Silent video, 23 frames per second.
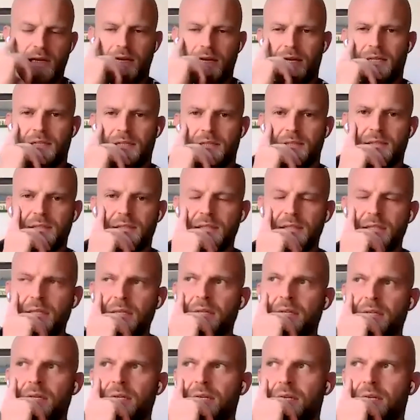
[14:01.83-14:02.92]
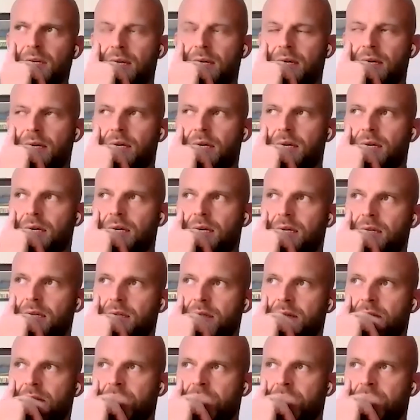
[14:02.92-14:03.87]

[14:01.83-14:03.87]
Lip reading: and uh,